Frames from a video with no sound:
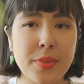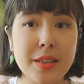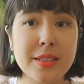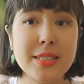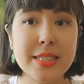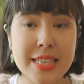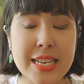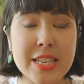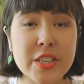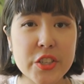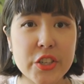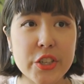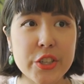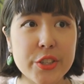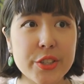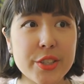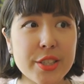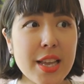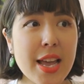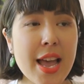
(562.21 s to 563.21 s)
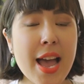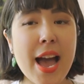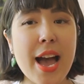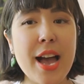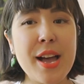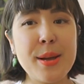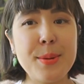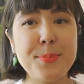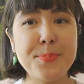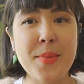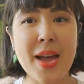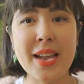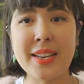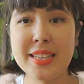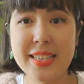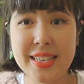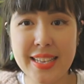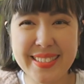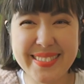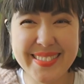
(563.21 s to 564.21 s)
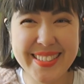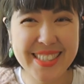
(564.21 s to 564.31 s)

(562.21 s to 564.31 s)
stitches and it